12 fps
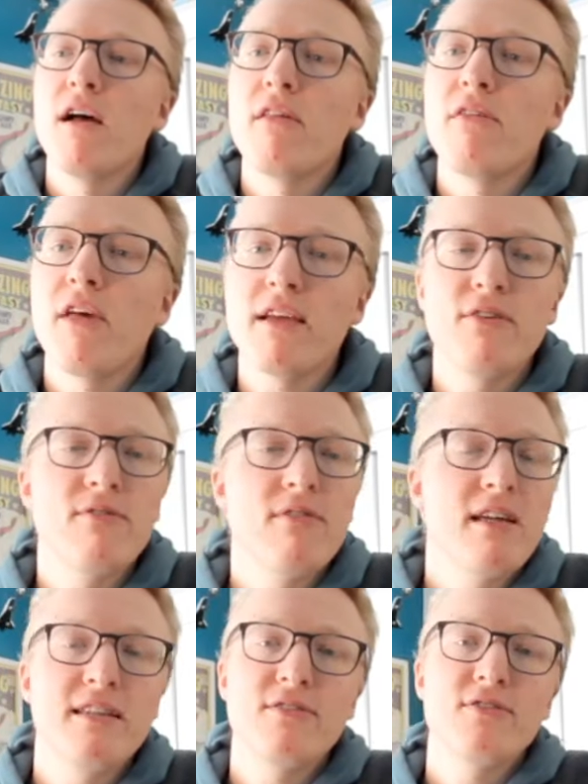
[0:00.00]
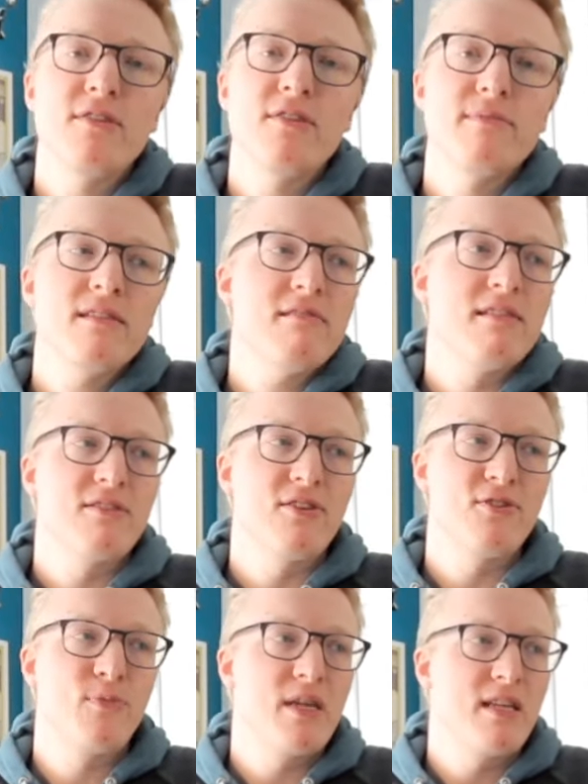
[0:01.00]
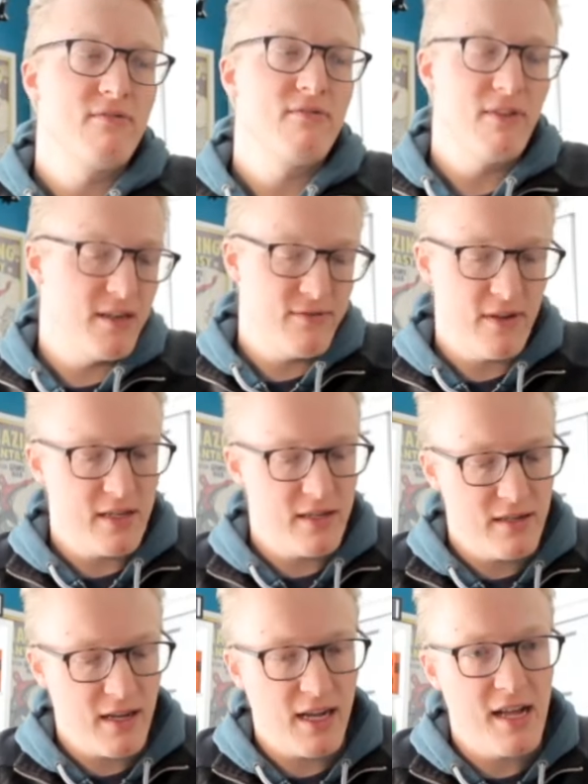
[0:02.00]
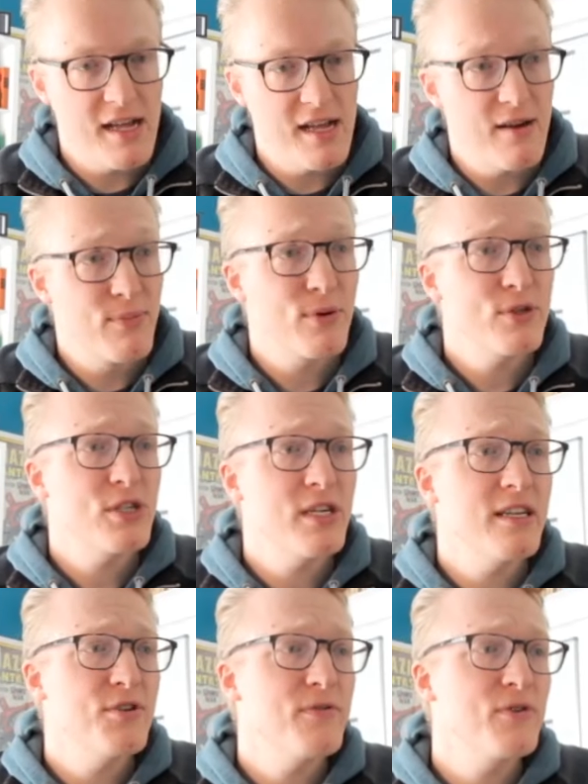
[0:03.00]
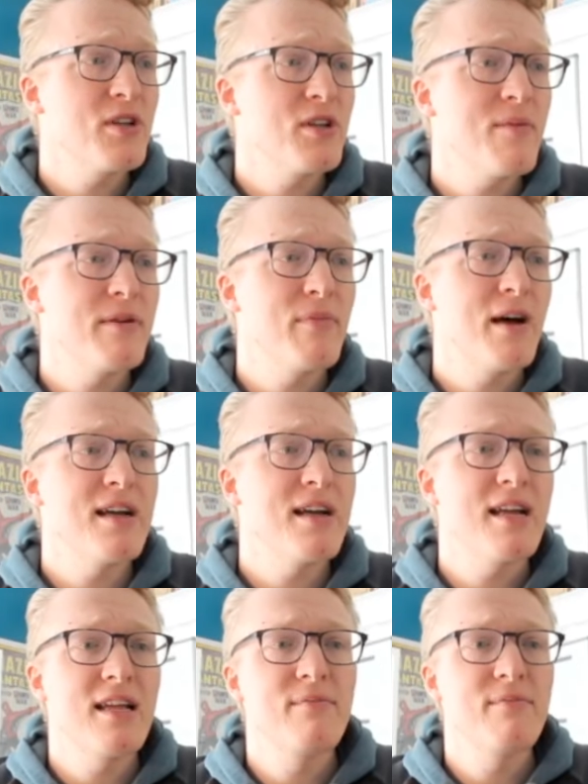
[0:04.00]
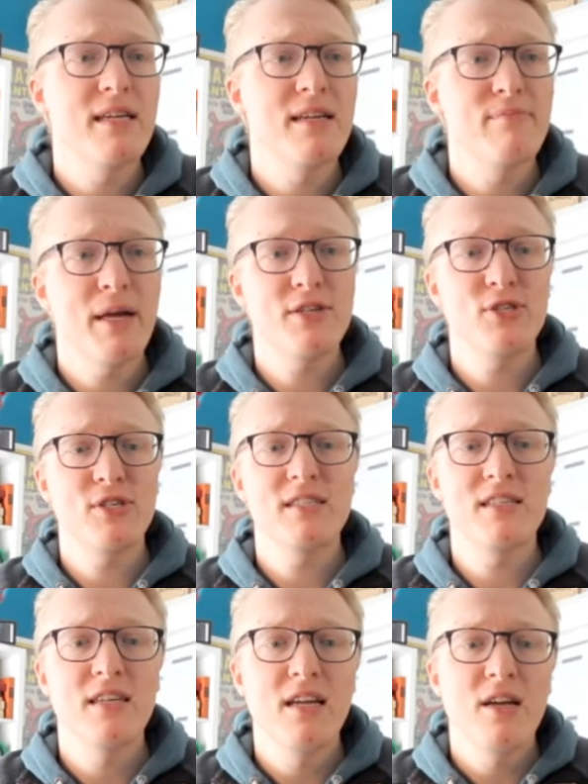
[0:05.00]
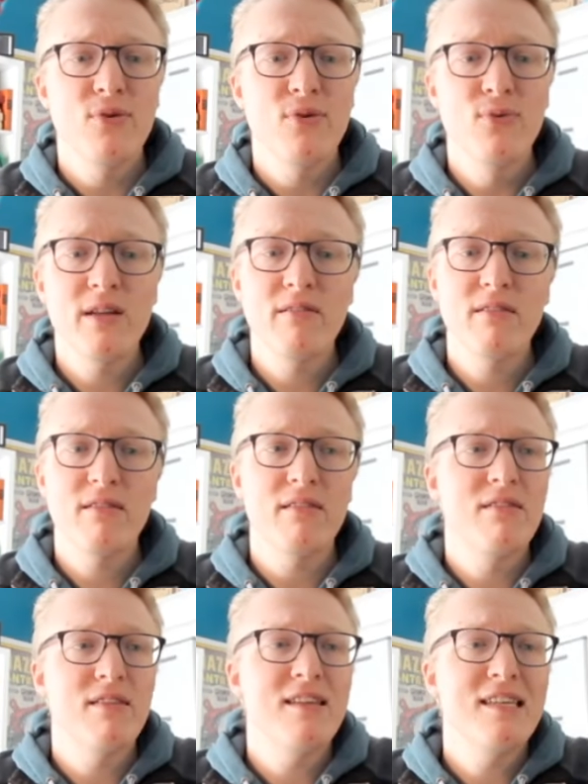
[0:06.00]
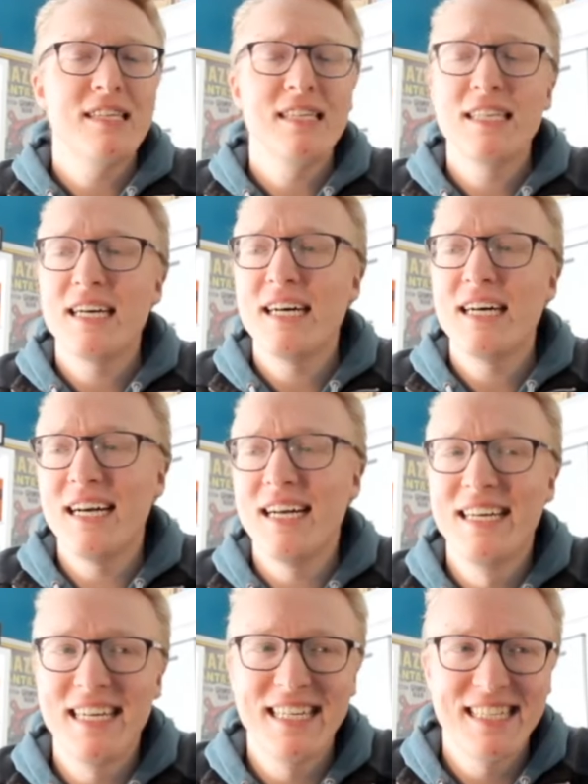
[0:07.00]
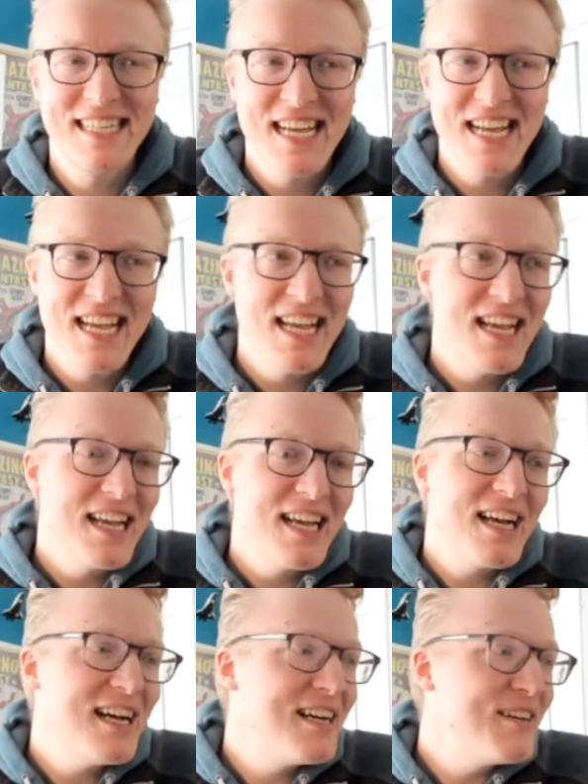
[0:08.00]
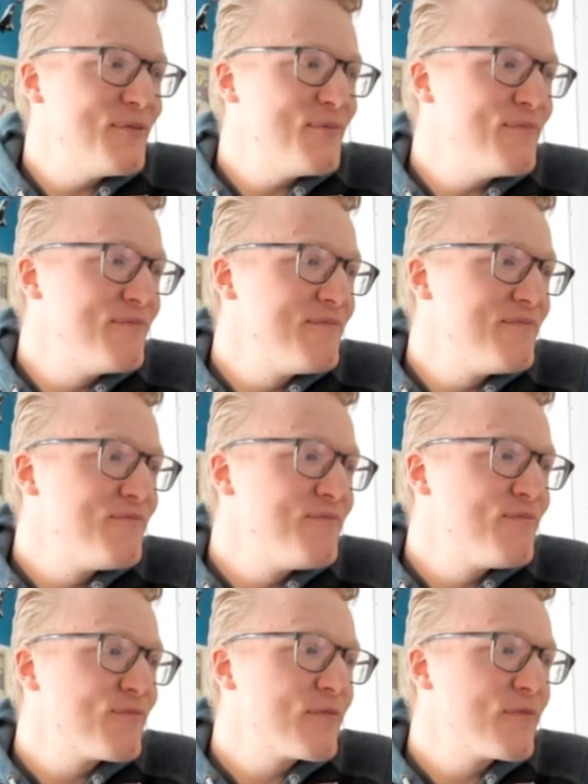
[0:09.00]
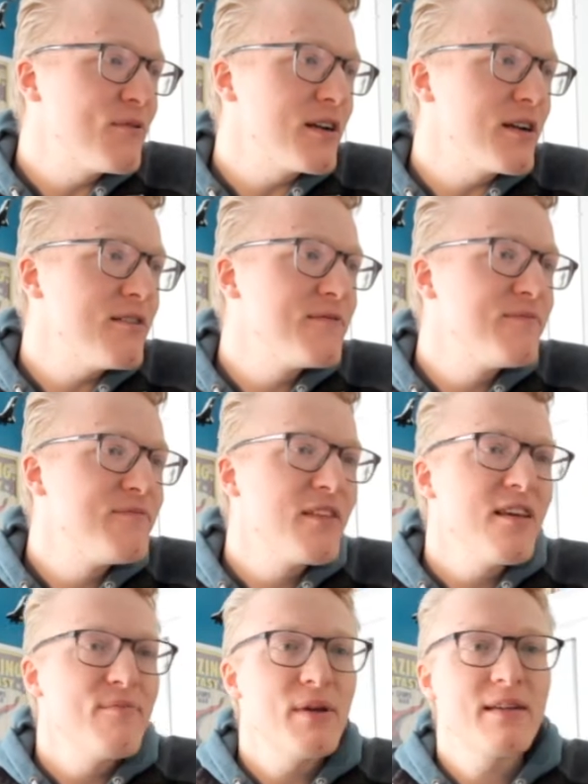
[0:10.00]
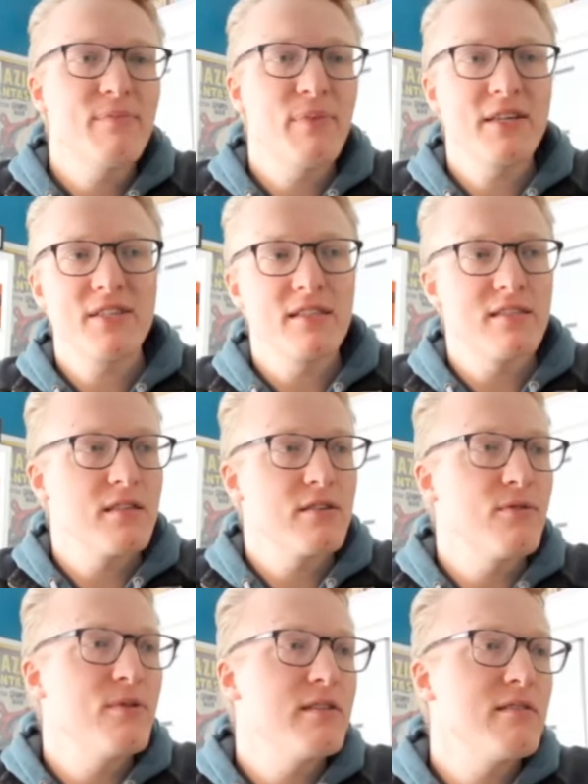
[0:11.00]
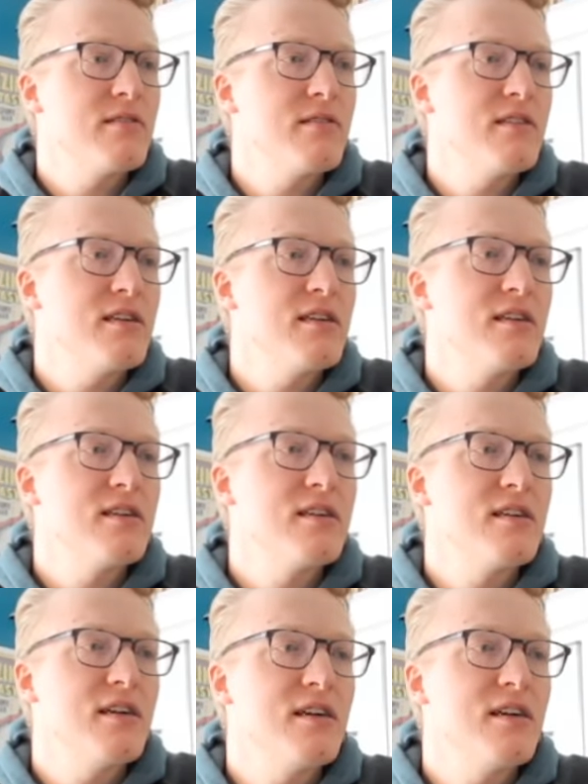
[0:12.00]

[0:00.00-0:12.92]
thank you, ladies and gentlemen. This has been very fun. I appreciate you for stopping by and being patient with the here we go. Being patient with the